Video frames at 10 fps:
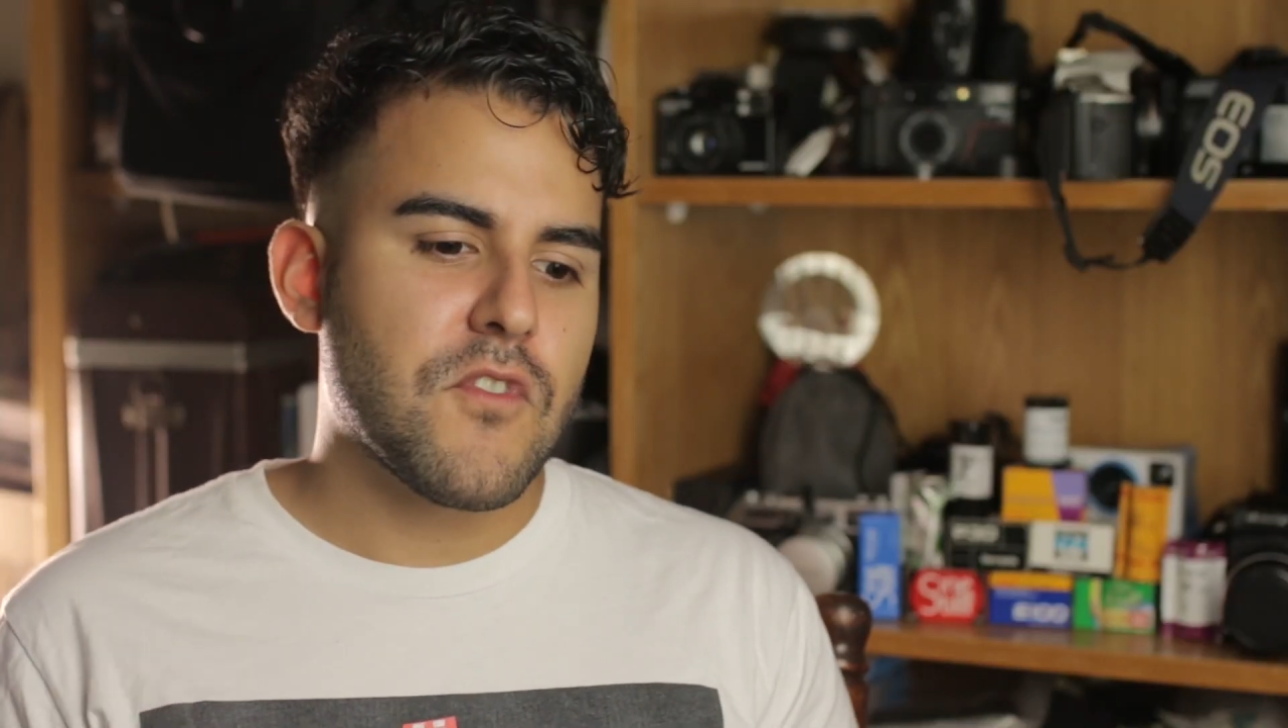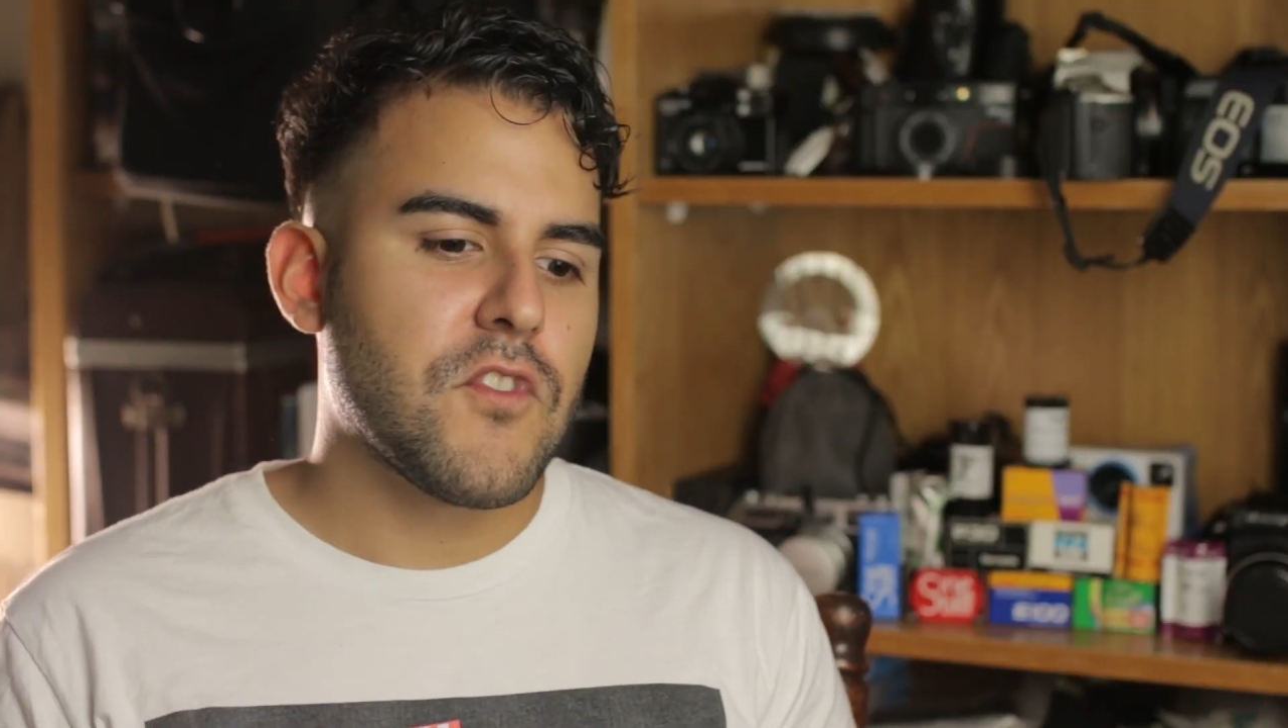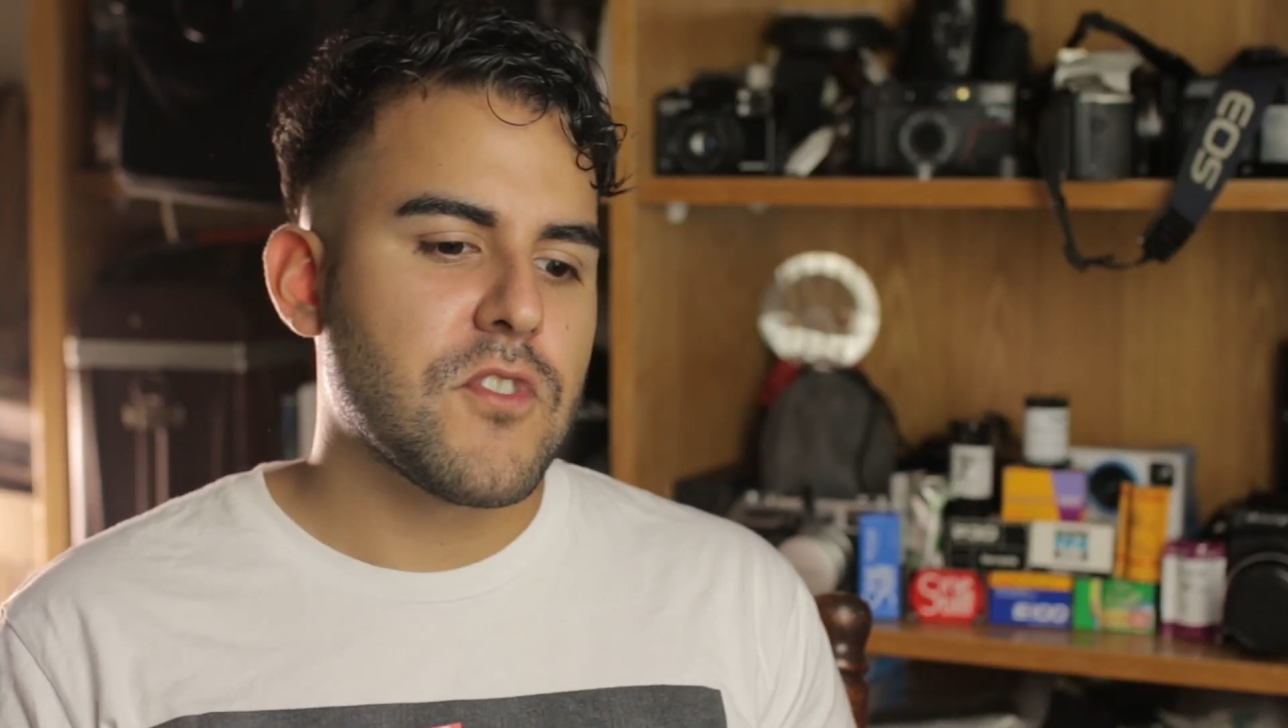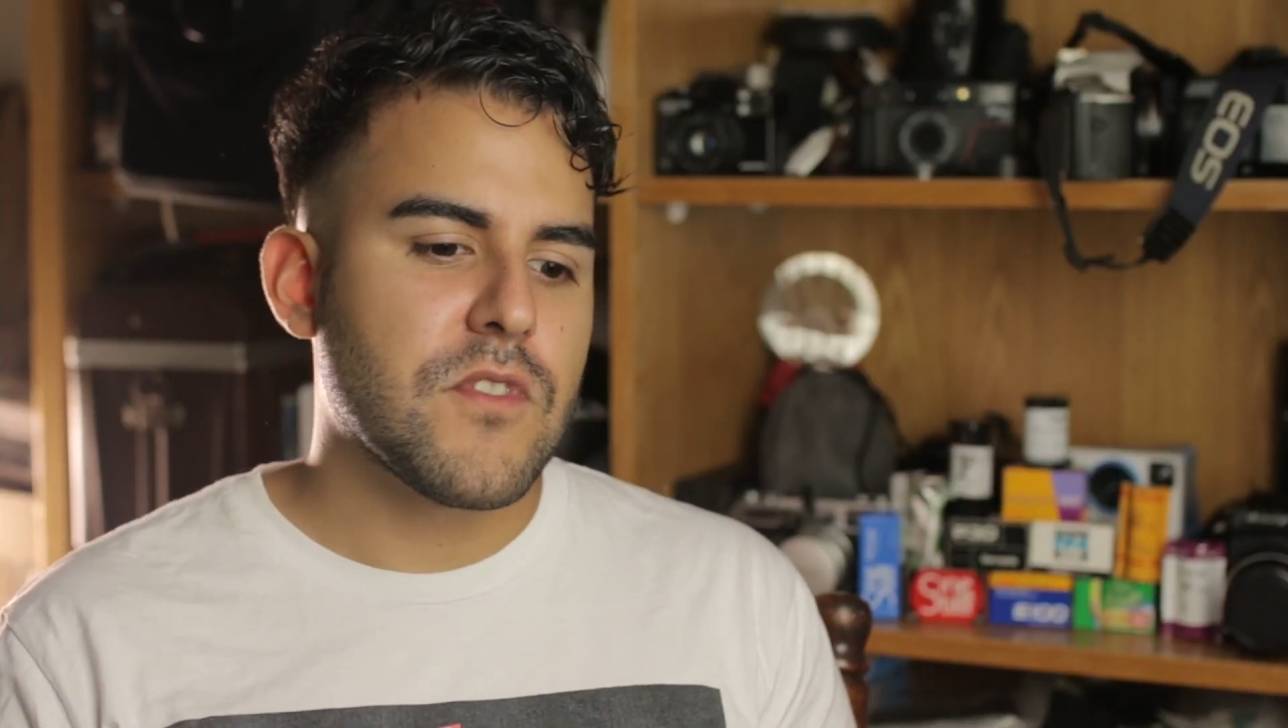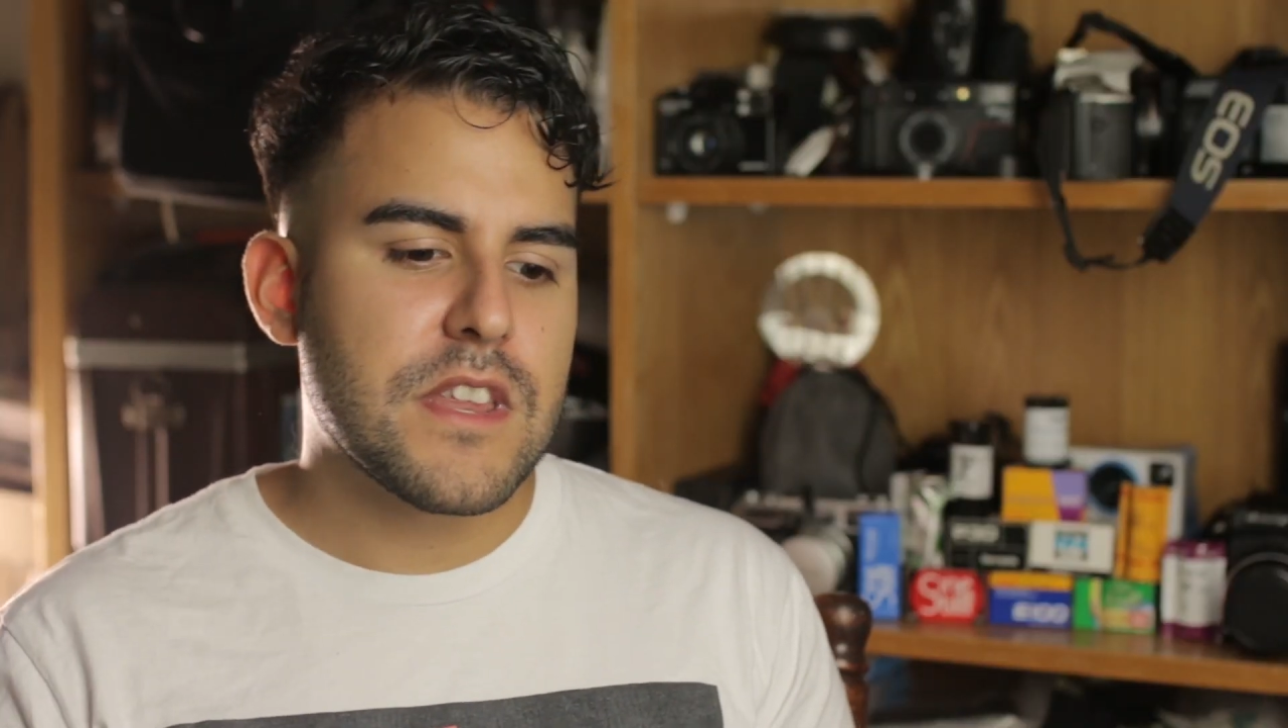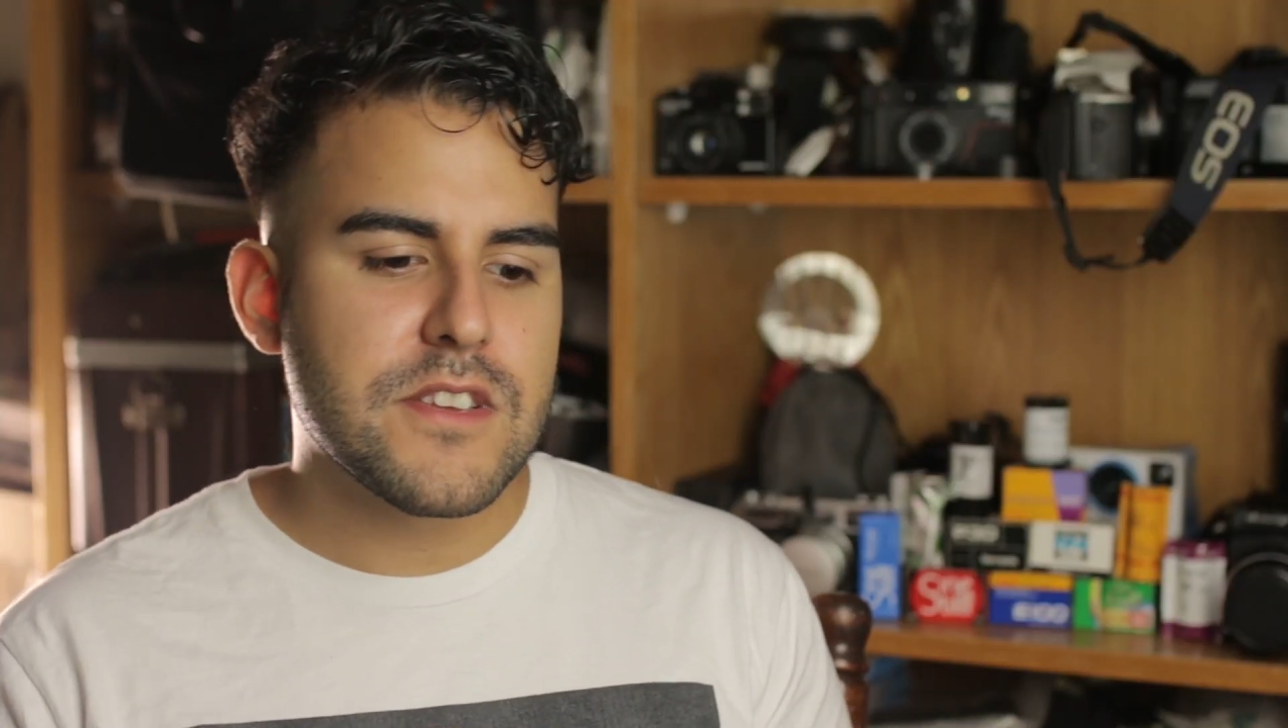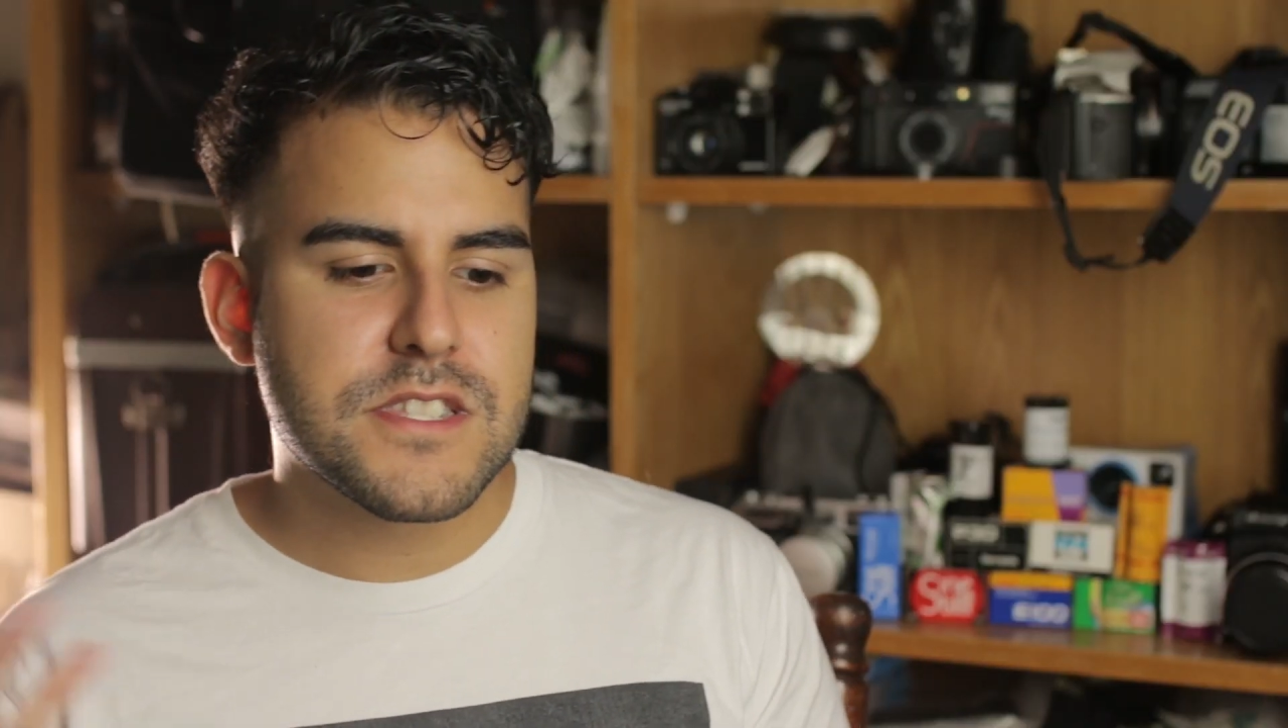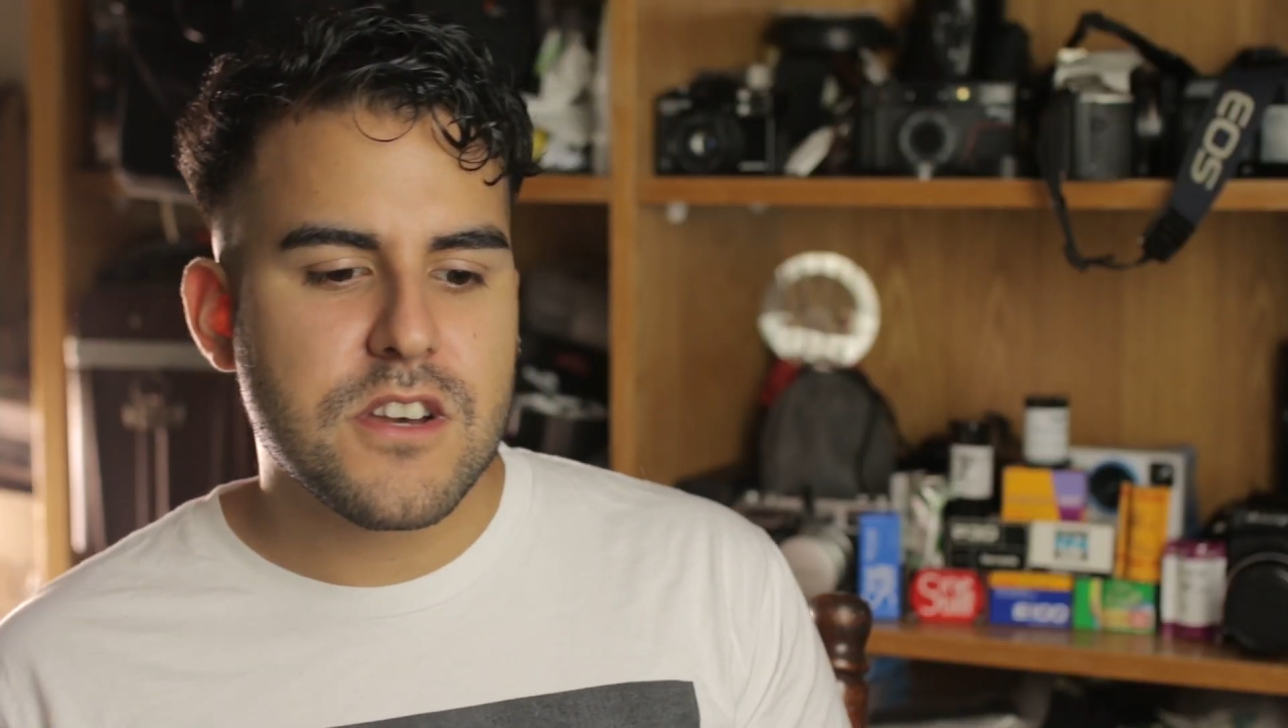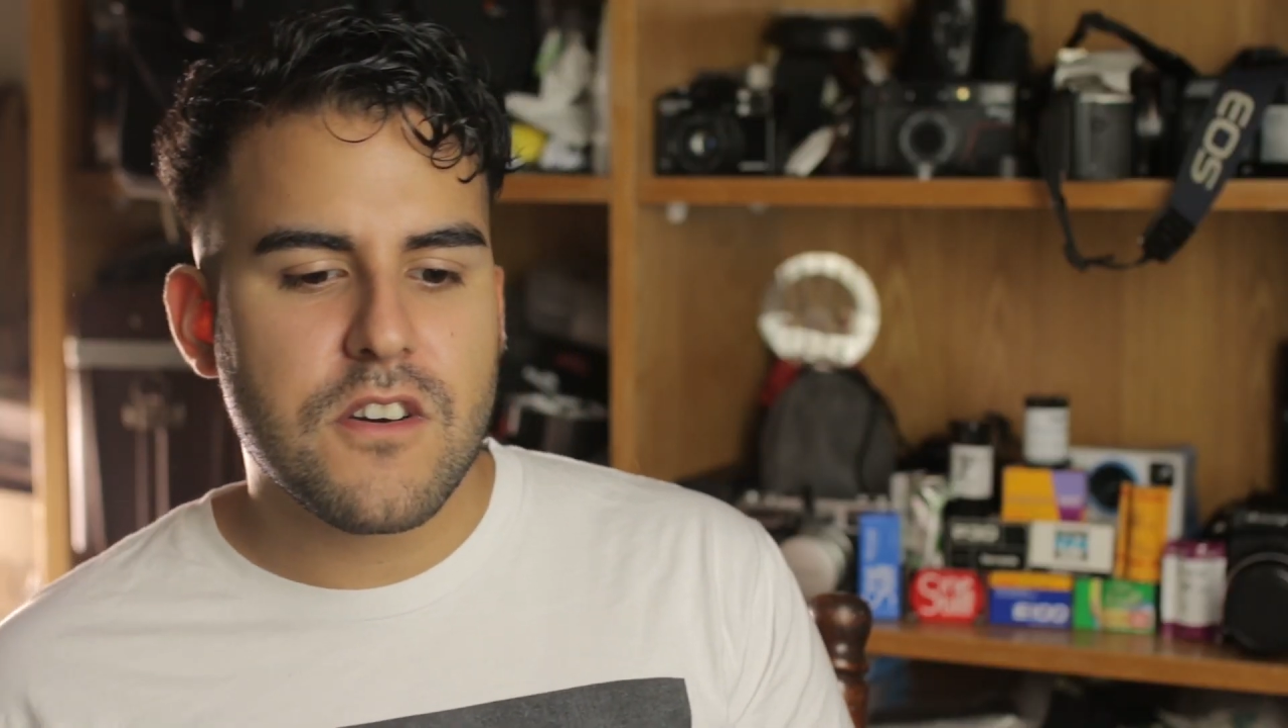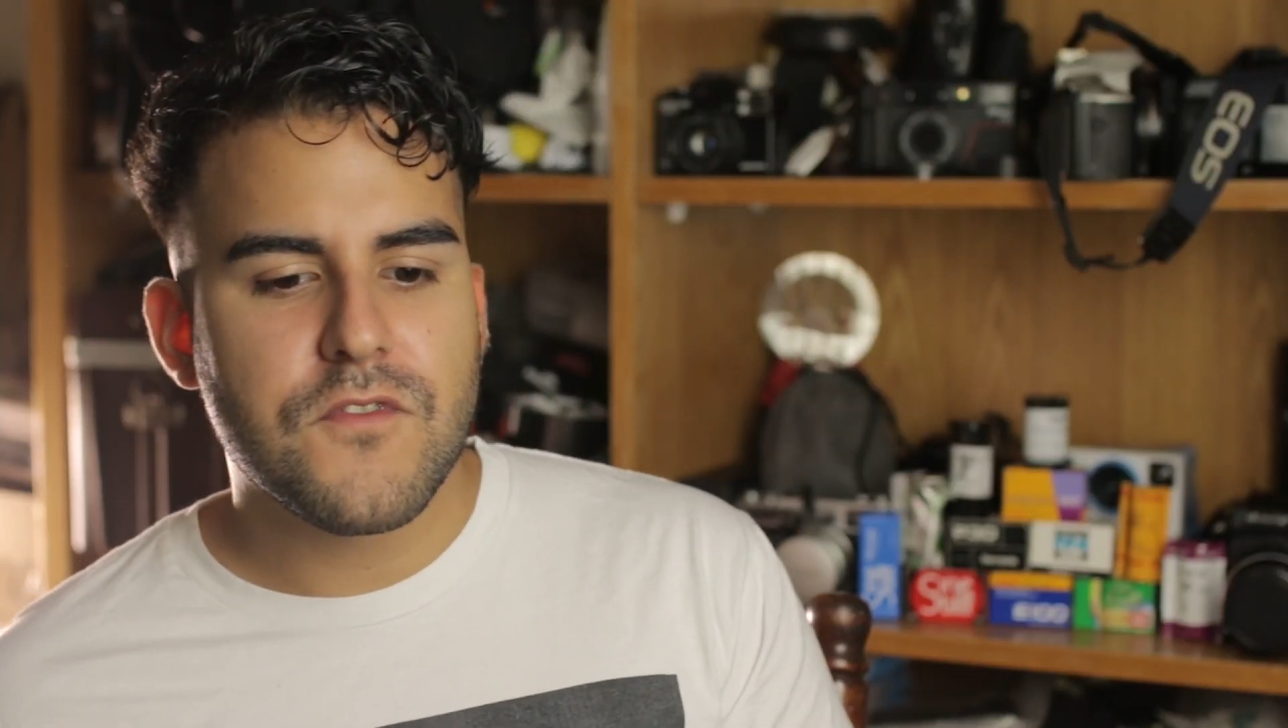or if you're doing it
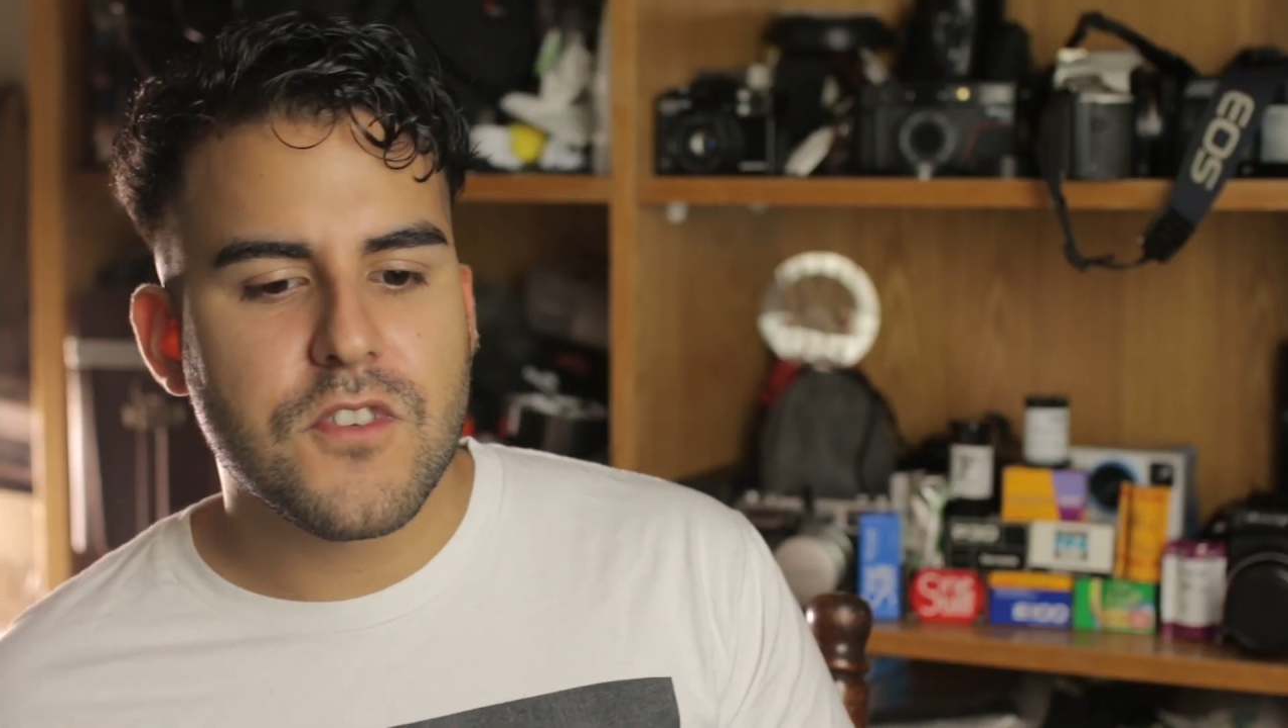yourself,